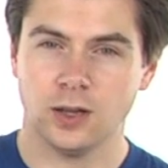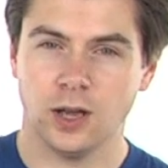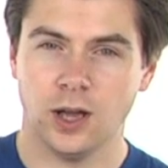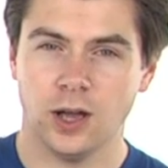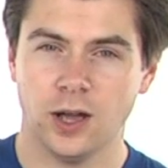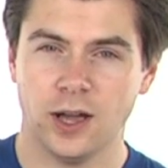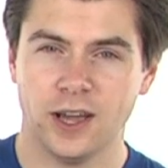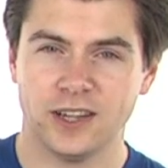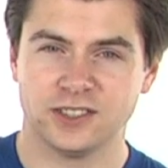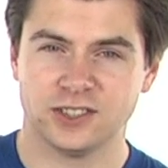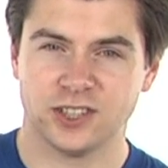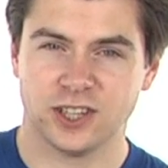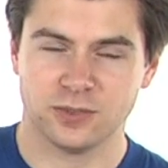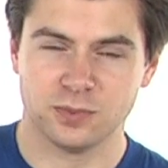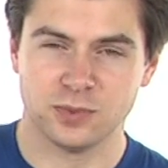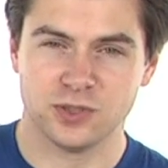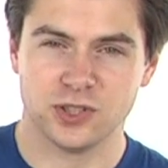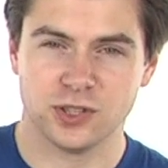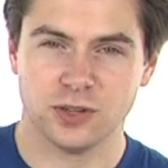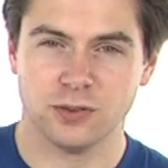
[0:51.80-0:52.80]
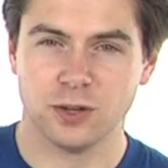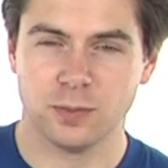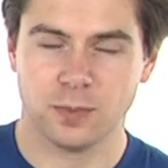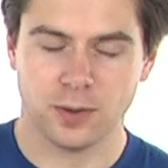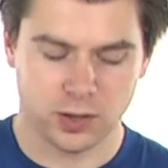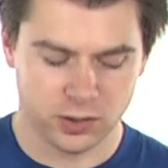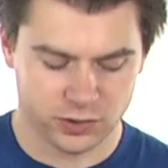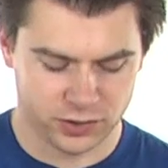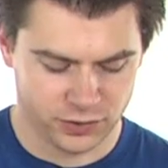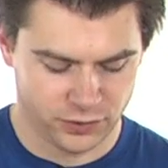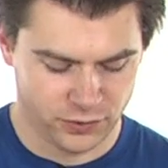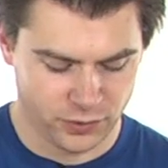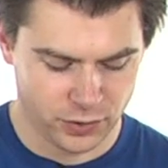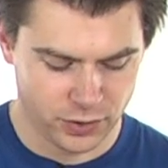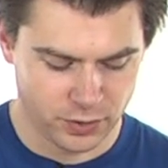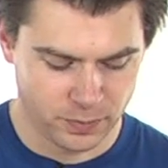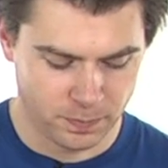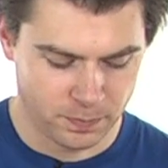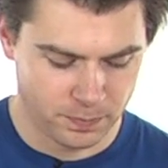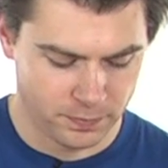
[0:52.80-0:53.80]
uh, excess material that passes through
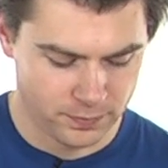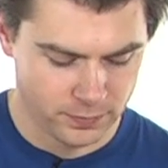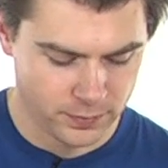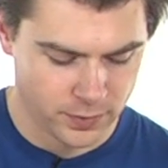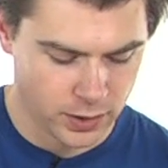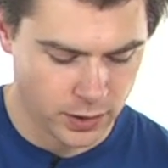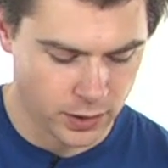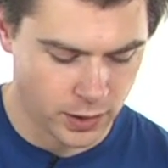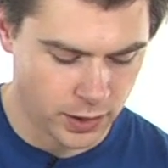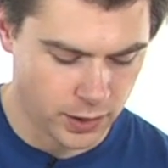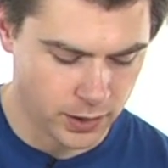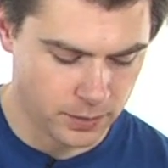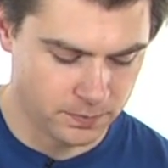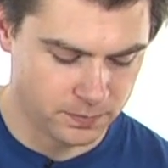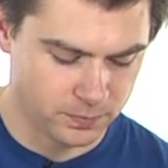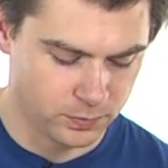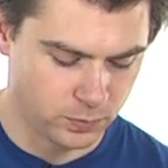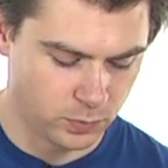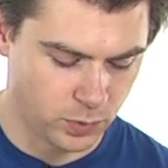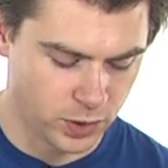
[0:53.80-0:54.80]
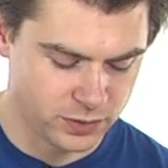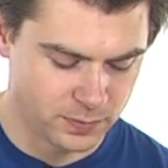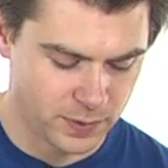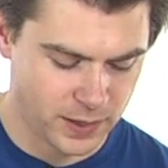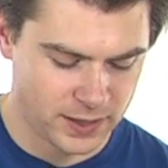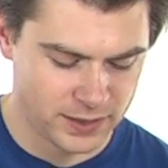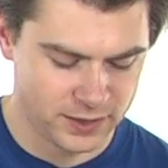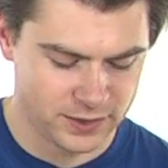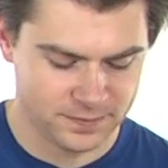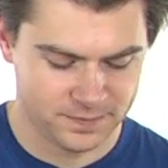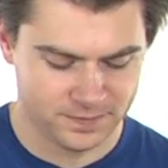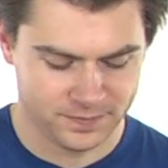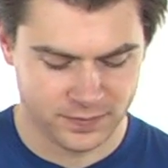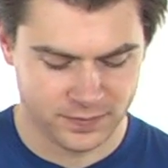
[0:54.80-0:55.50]
the um, waistband.